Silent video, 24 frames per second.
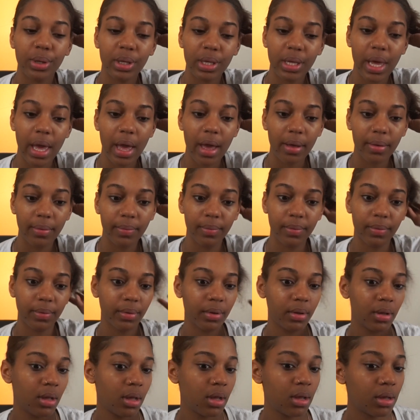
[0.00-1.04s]
yeah,
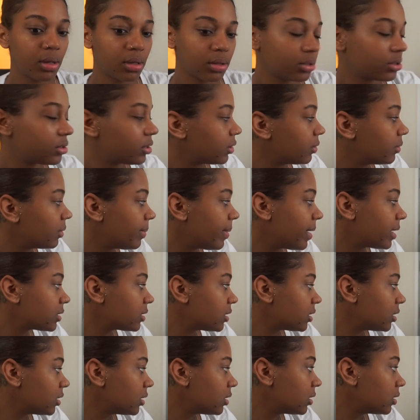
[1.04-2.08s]
so we're about
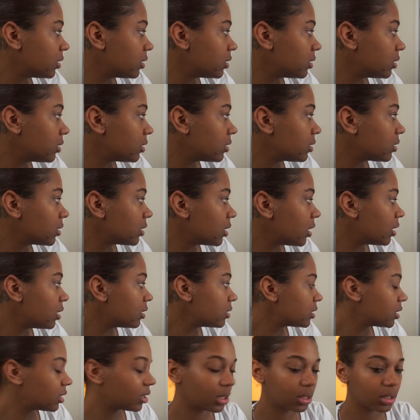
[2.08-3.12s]
to get
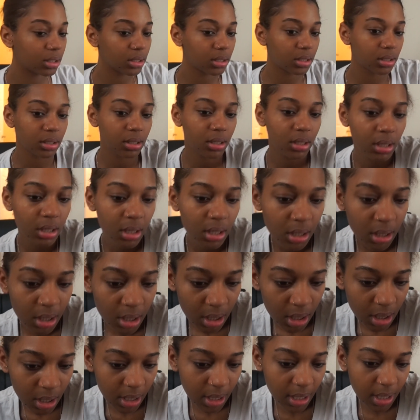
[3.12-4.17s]
into this,
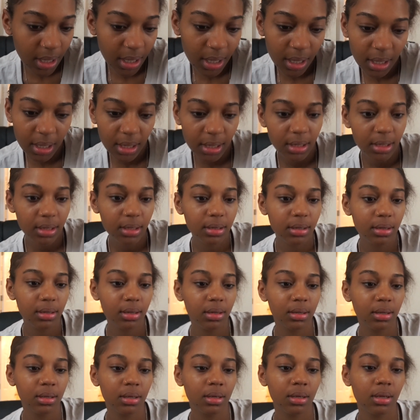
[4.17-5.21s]
and
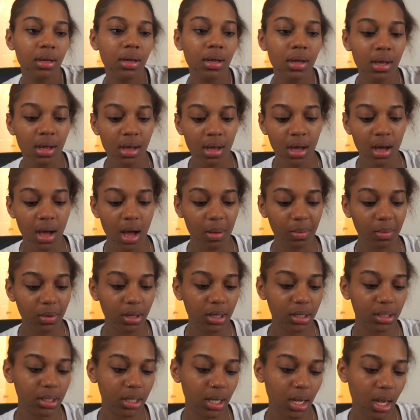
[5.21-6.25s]
I'm
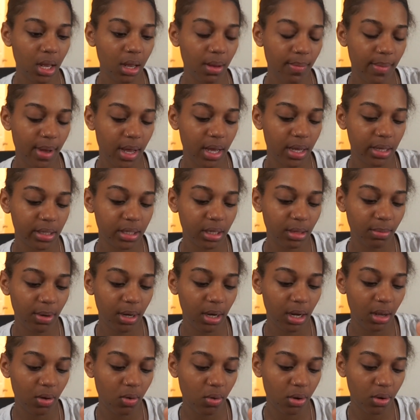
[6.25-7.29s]
gonna take my
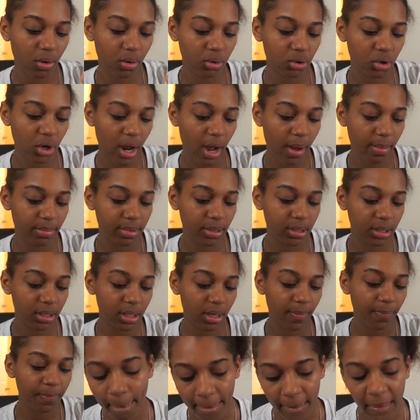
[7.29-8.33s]
CBD oil drops.
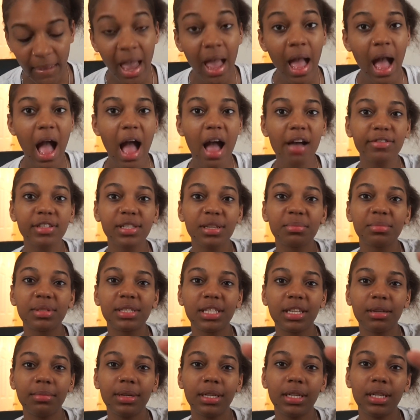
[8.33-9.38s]
I have some
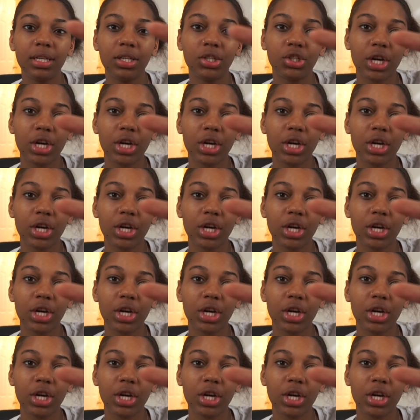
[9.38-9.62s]
CBD